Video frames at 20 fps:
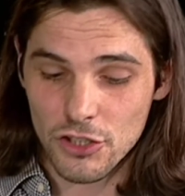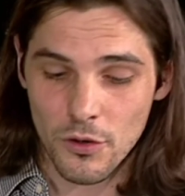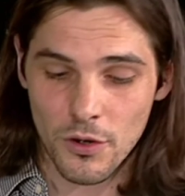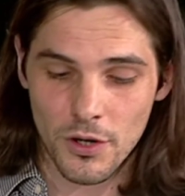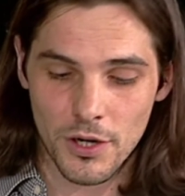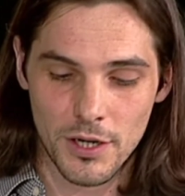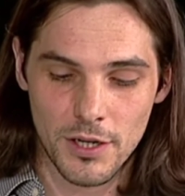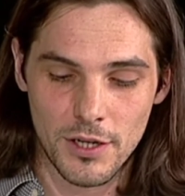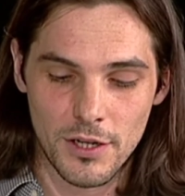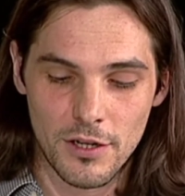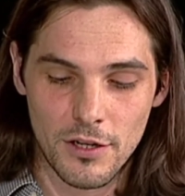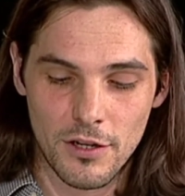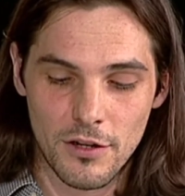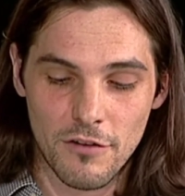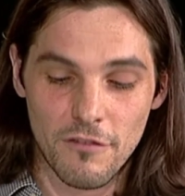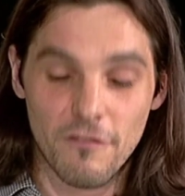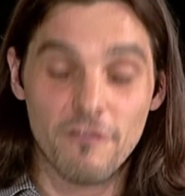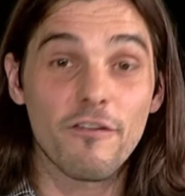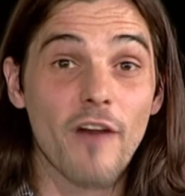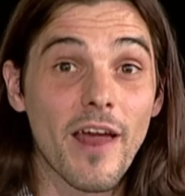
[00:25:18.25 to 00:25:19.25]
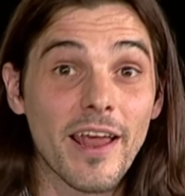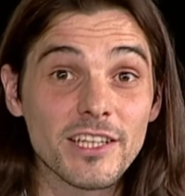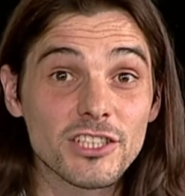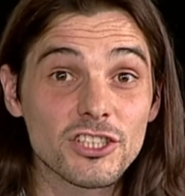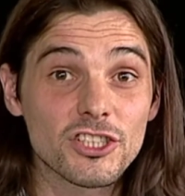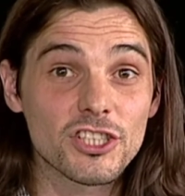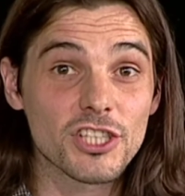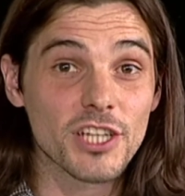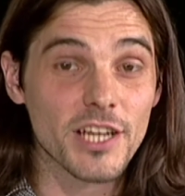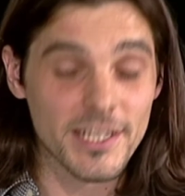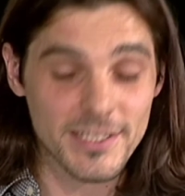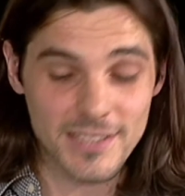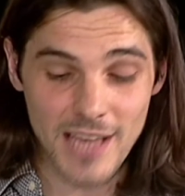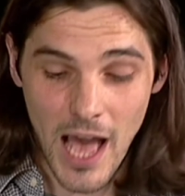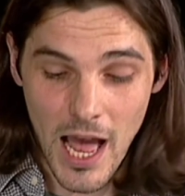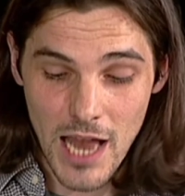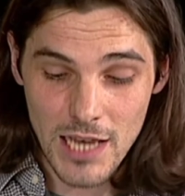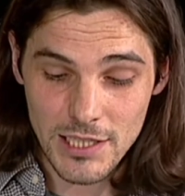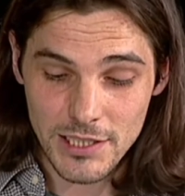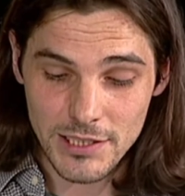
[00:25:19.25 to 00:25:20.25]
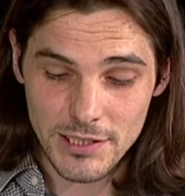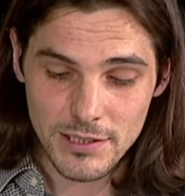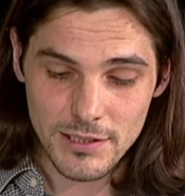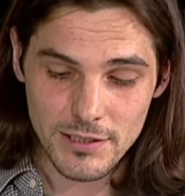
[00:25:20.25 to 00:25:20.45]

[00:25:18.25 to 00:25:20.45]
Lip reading: or French and Italian,